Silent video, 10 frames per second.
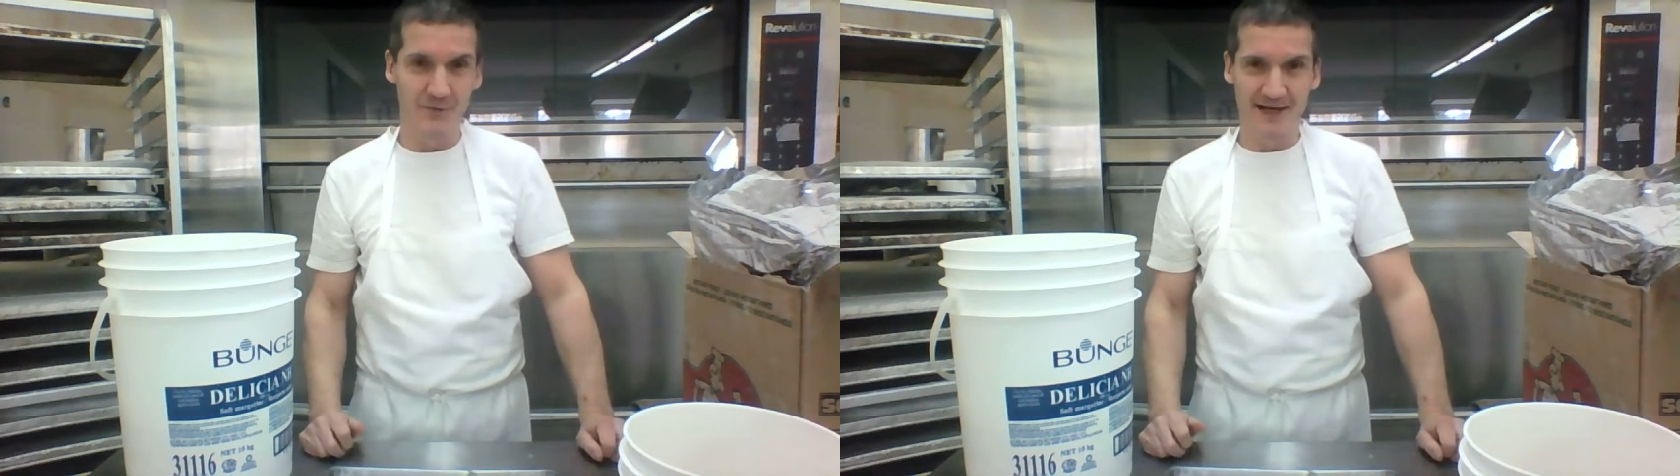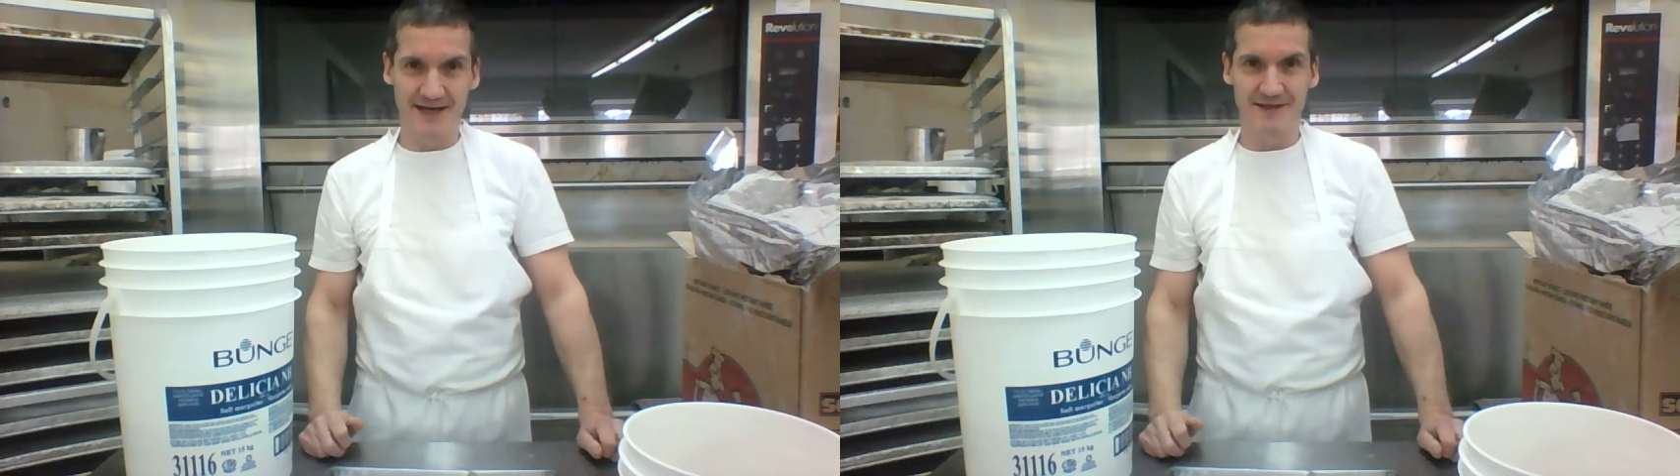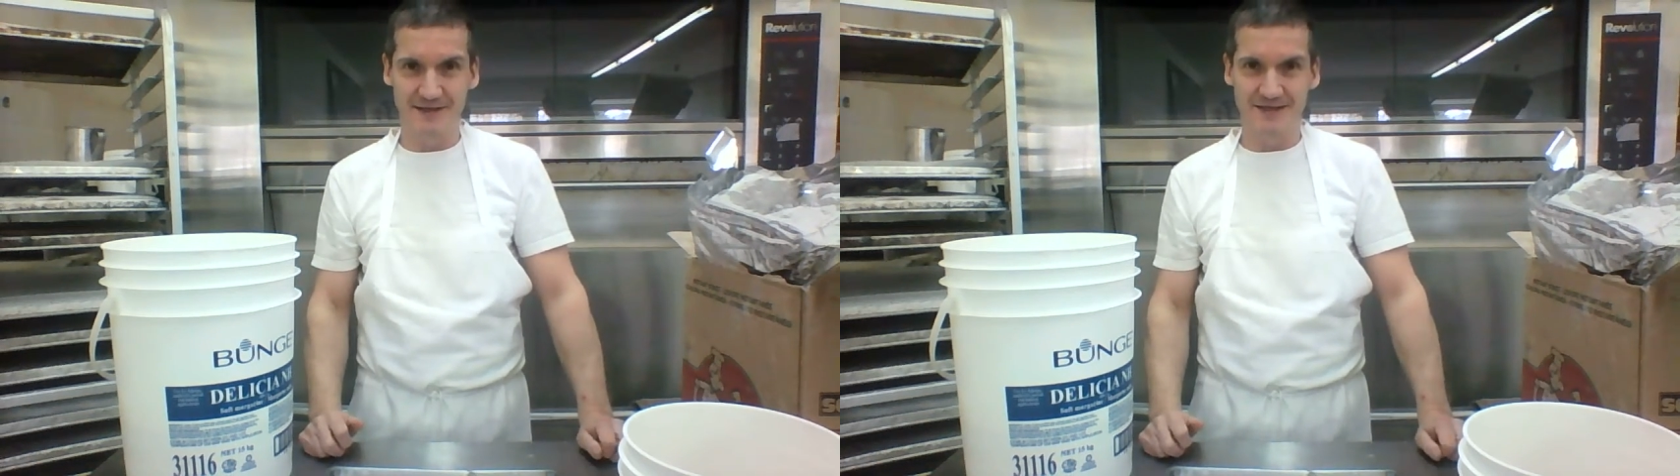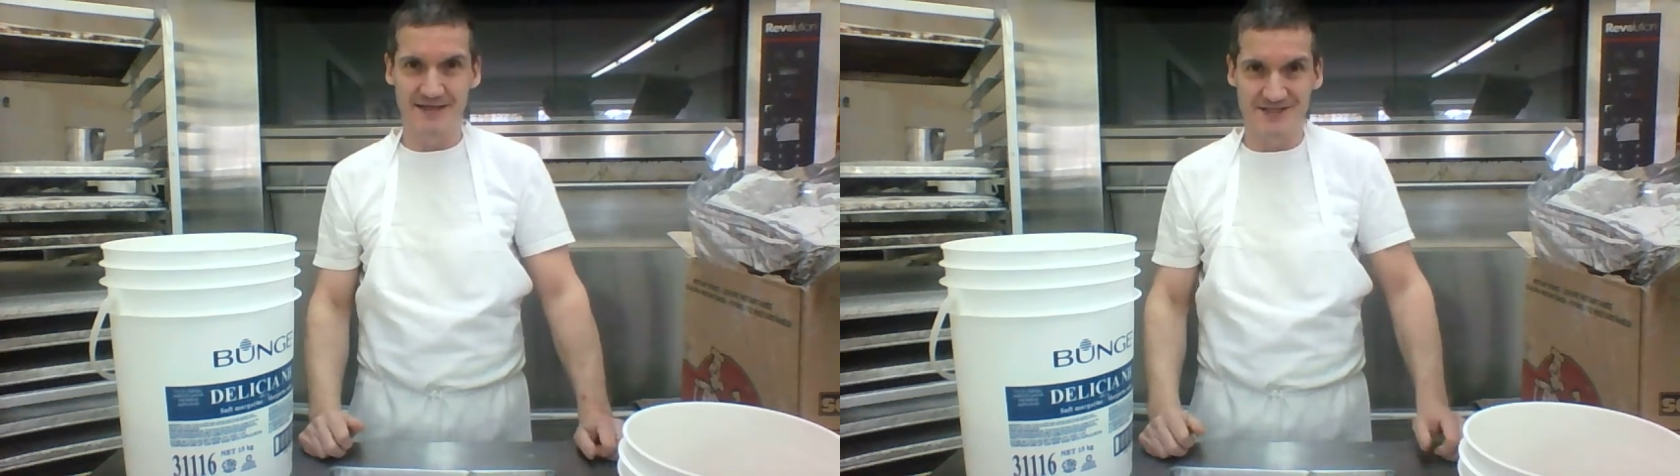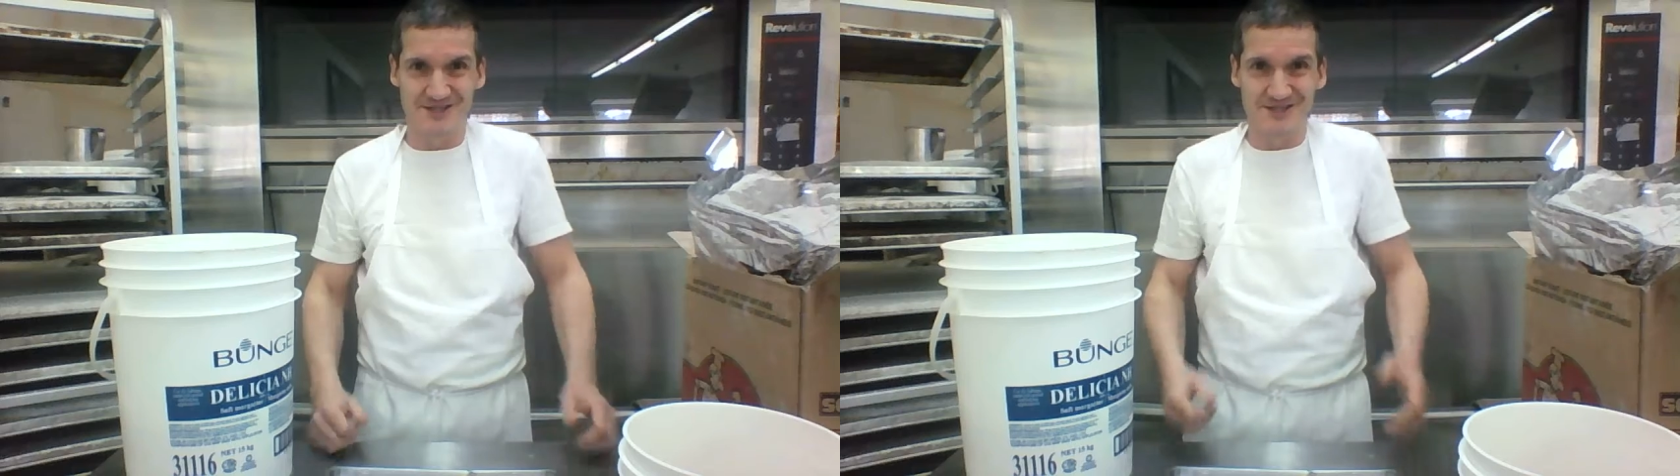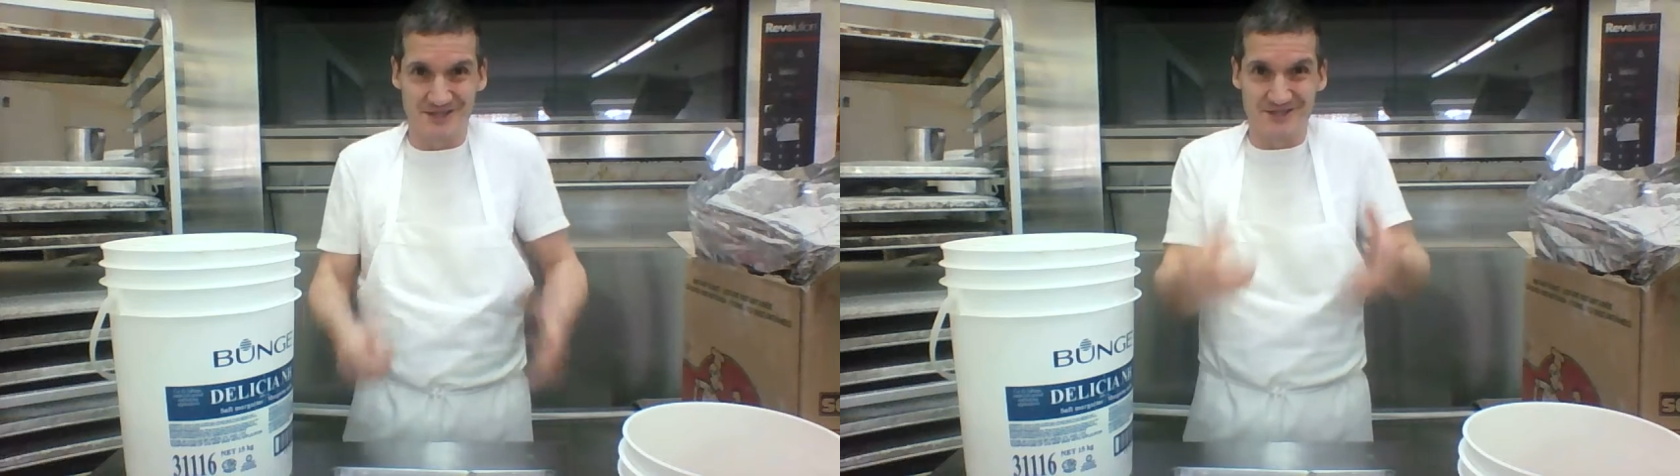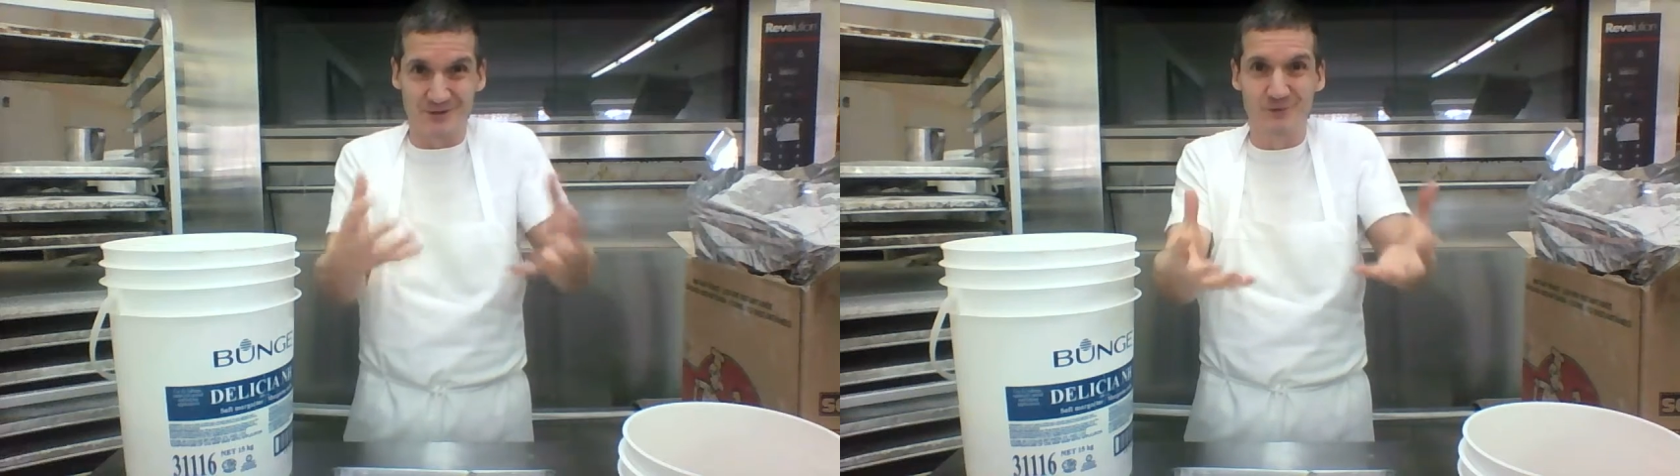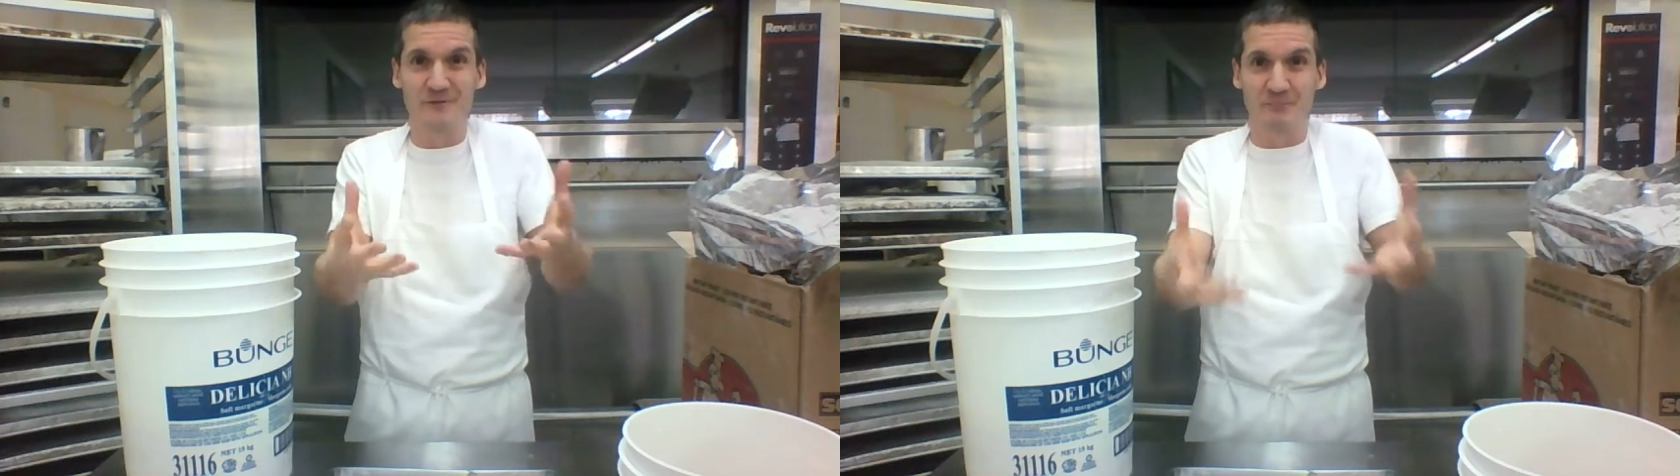Why can't they? It's a
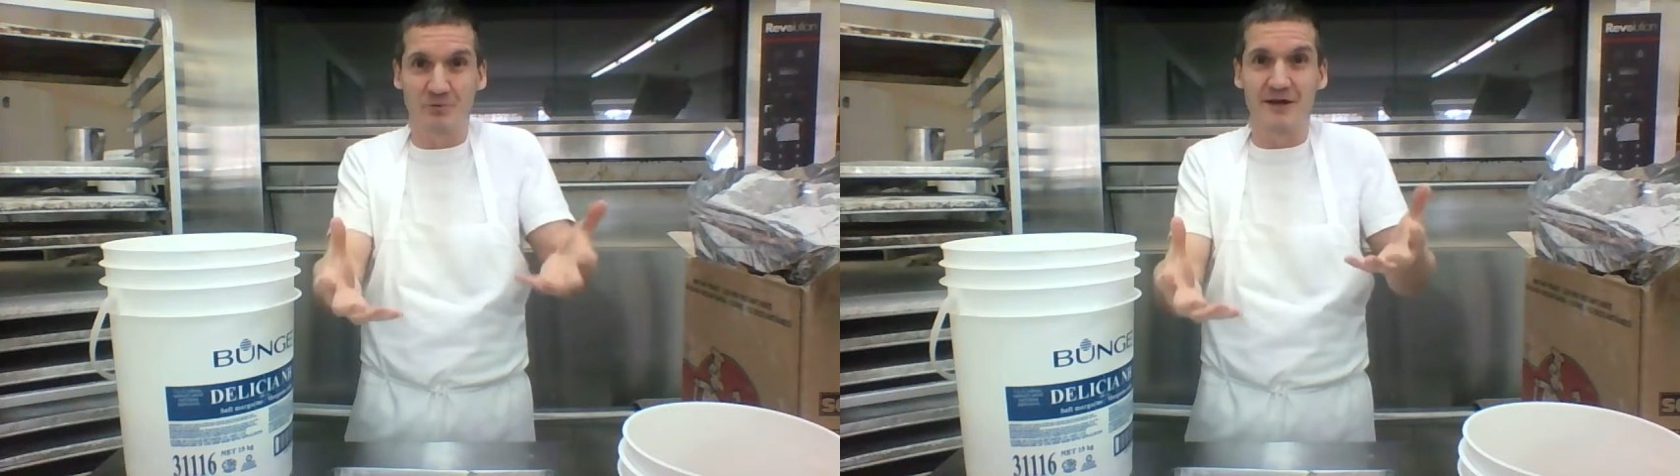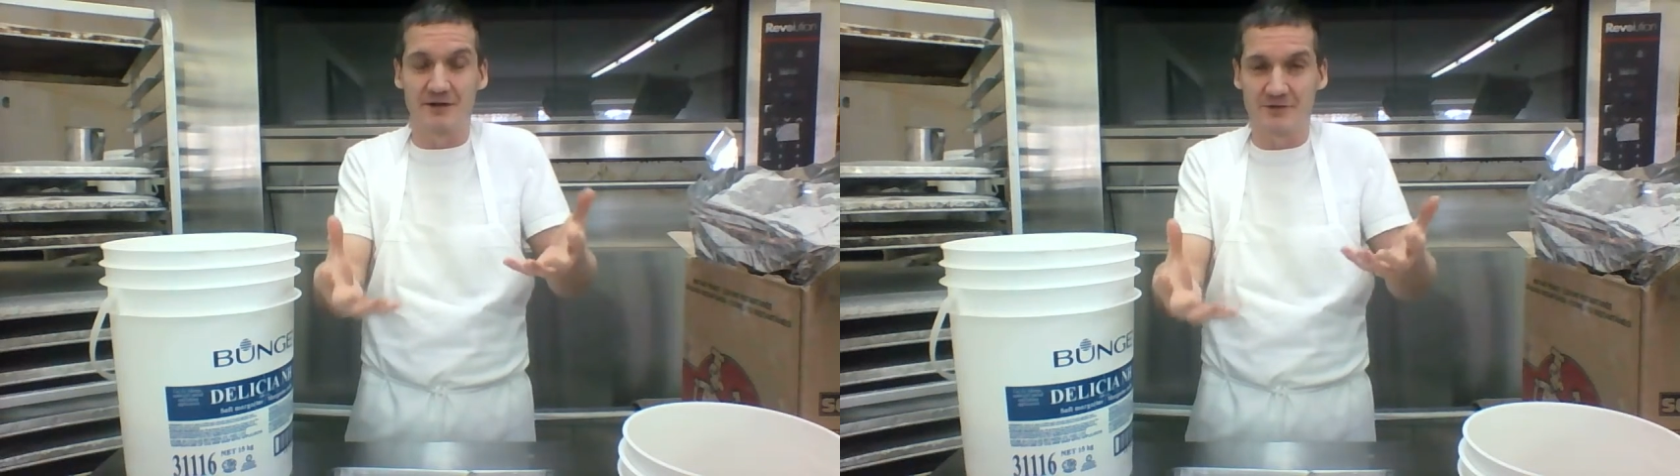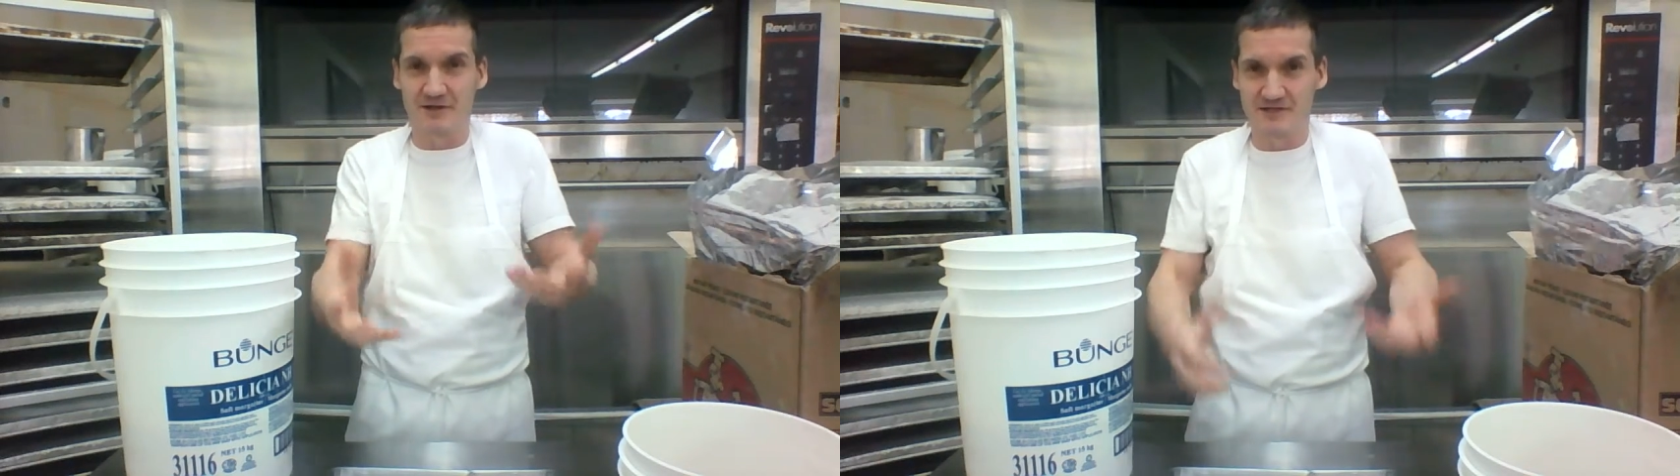loaf of bread, right?